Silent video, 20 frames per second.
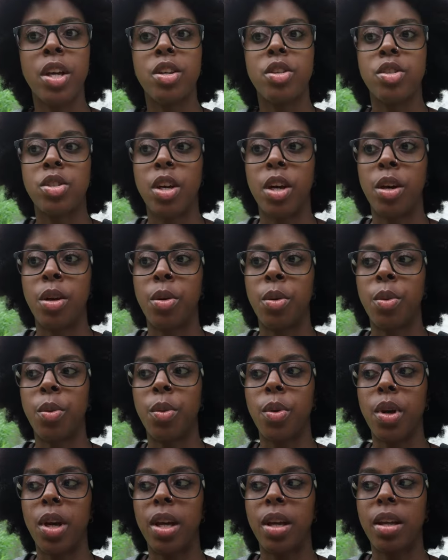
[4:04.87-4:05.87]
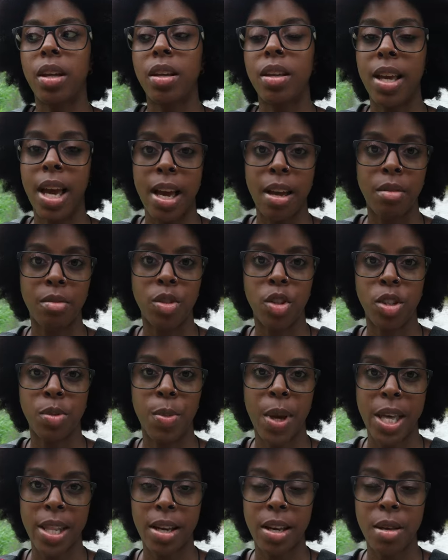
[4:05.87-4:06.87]
So yeah, just
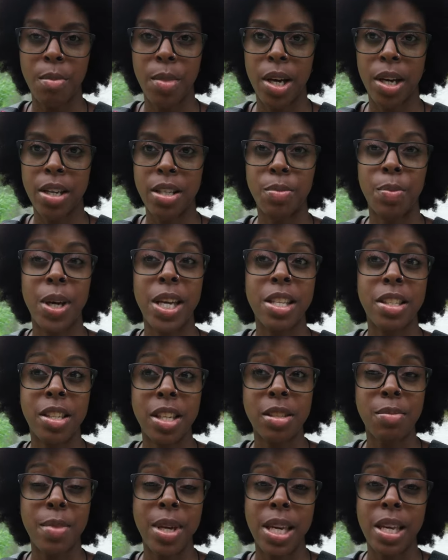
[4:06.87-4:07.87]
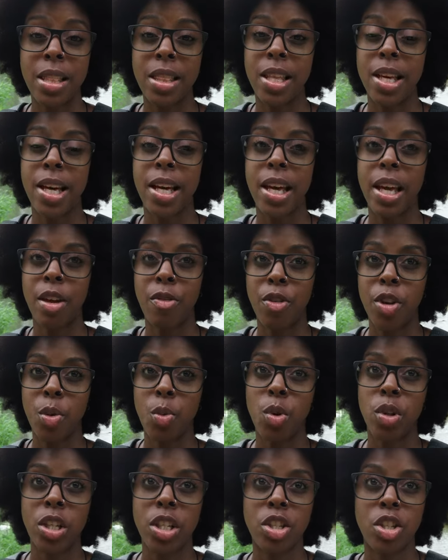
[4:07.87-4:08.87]
bear that in mind. But it does mean that if you
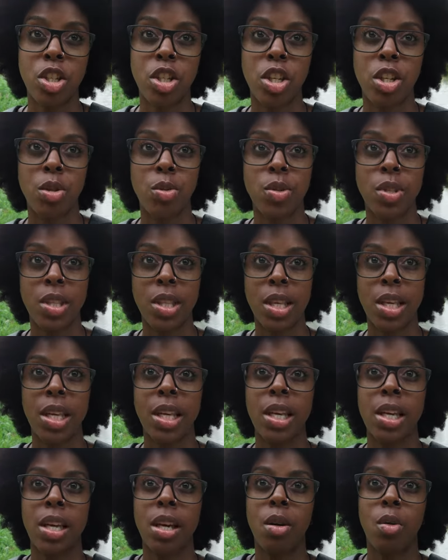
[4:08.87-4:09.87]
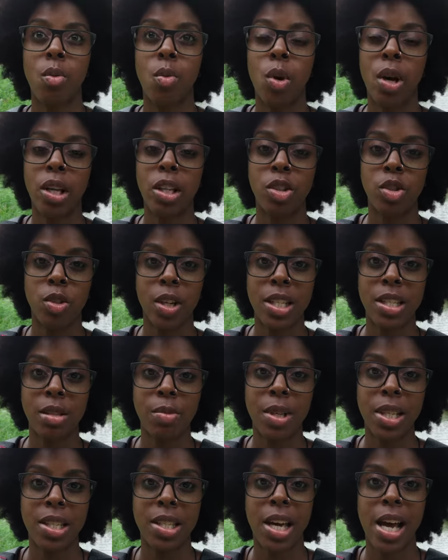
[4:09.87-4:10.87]
wanted to use the wireless
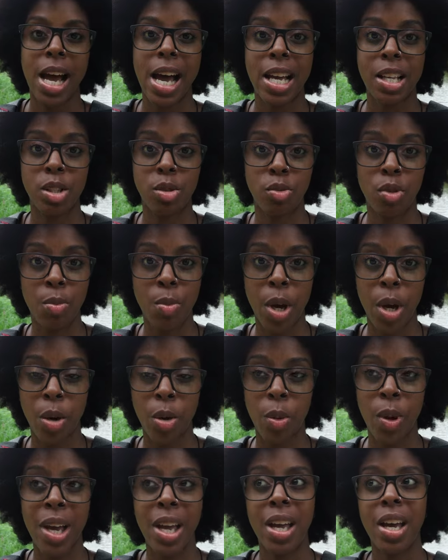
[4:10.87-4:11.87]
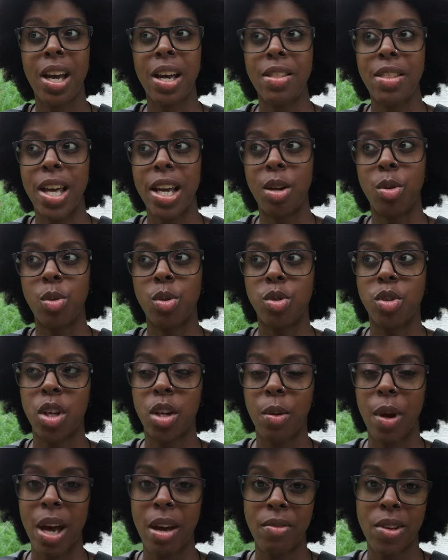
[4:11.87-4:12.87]
transmitter as a remote and then
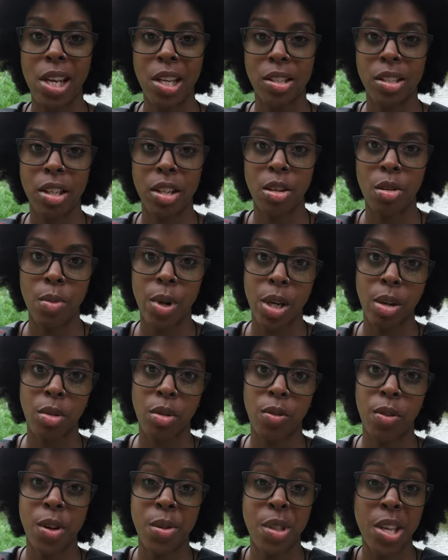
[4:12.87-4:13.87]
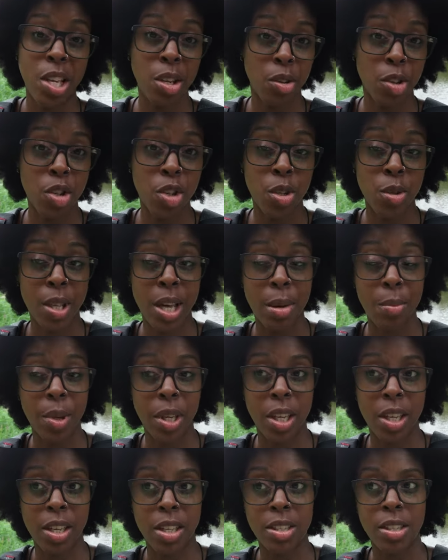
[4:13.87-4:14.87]
also have an external microphone, then you can do that,
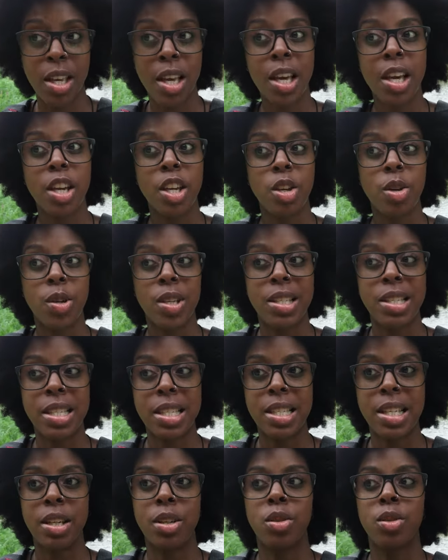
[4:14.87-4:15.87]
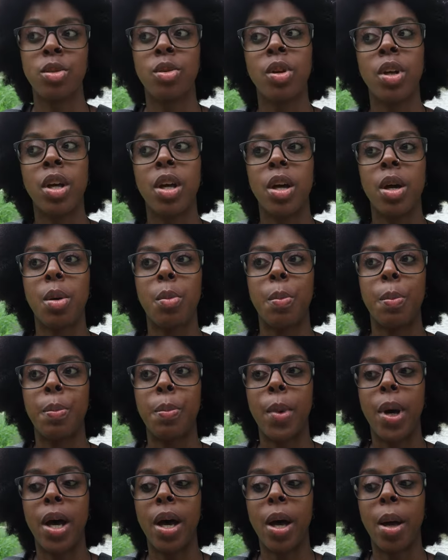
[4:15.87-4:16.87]
because you can still
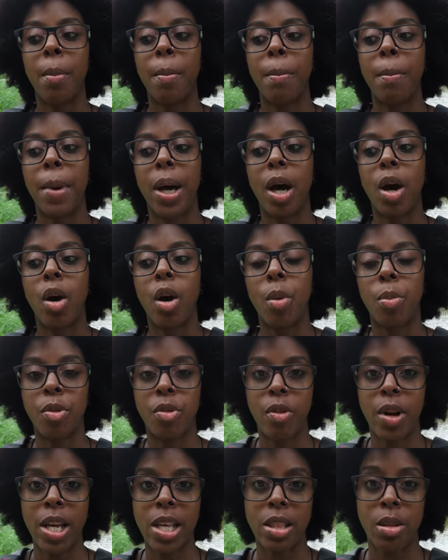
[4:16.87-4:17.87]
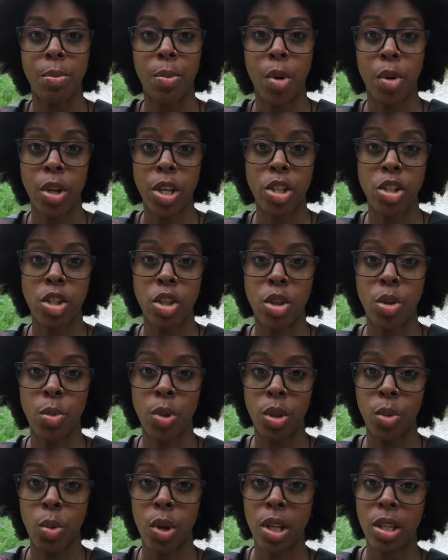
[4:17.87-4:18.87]
operate the Pocket 2
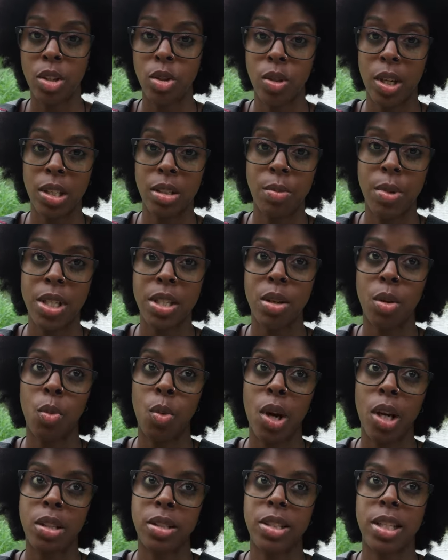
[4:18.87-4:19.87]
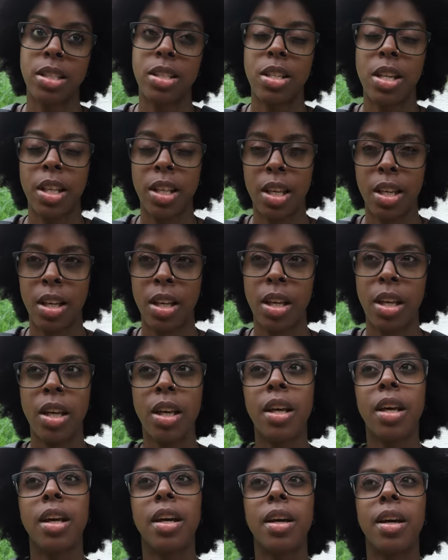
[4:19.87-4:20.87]
with the wireless transmitter whilst there's another
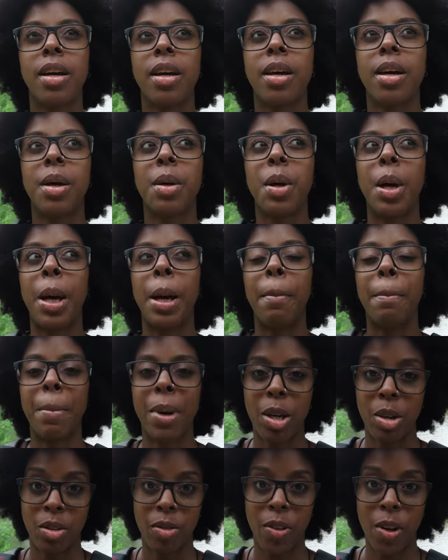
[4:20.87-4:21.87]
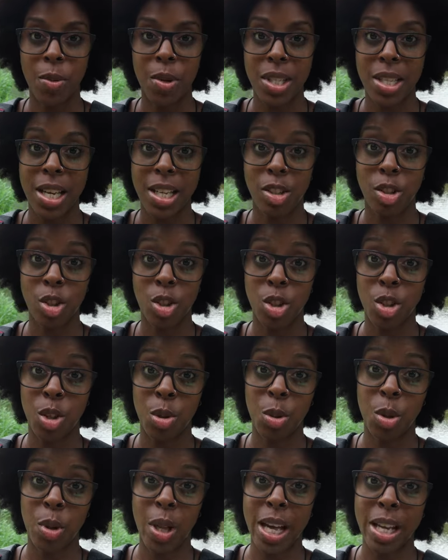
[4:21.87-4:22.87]
microphone attached to the
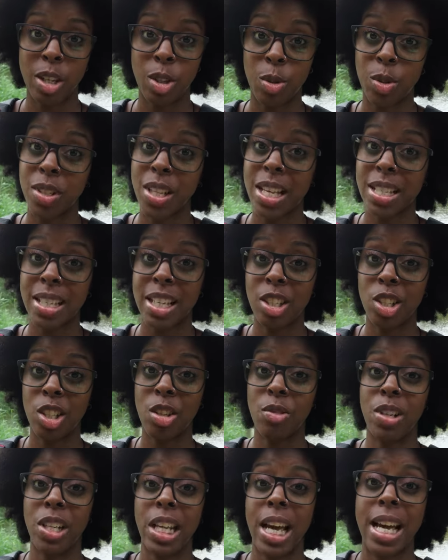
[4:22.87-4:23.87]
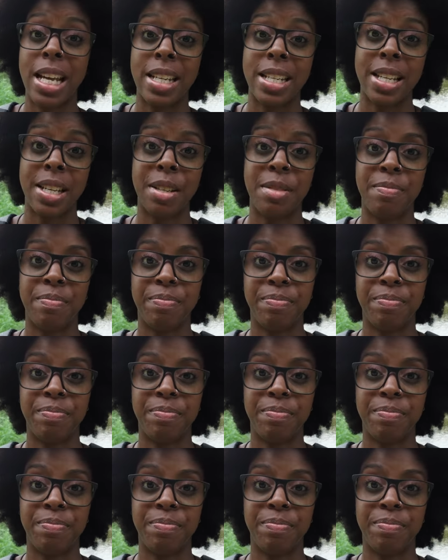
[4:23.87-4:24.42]
Do-It-All handle. So that's actually really handy.